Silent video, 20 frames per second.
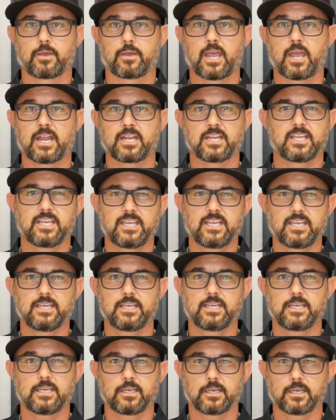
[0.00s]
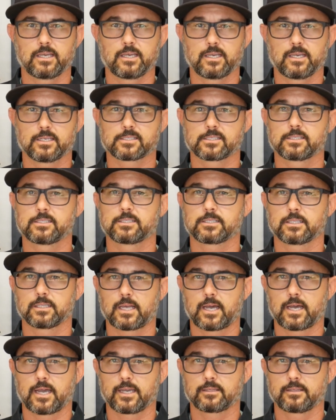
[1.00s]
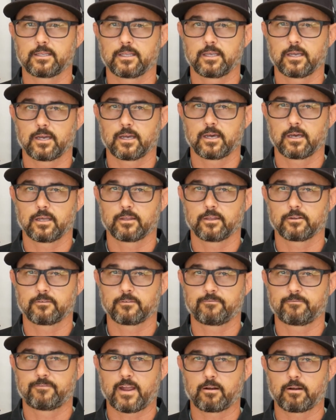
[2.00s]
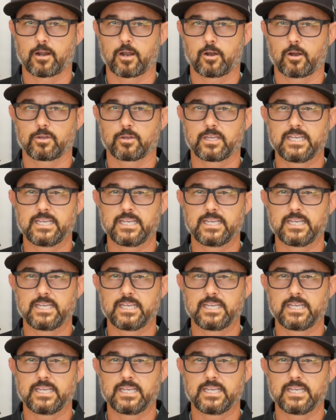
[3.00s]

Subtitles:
And he isn't like the other Pharaoh.